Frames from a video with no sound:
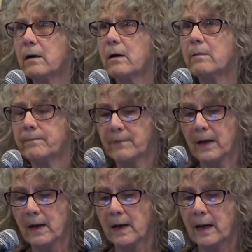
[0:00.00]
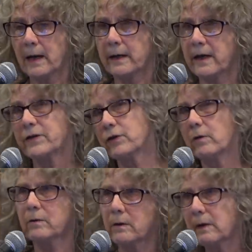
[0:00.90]
Um, and it has
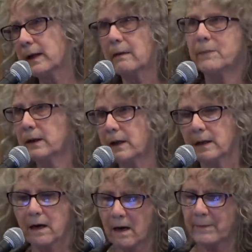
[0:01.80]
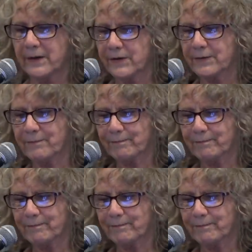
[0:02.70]
sold like a million copies.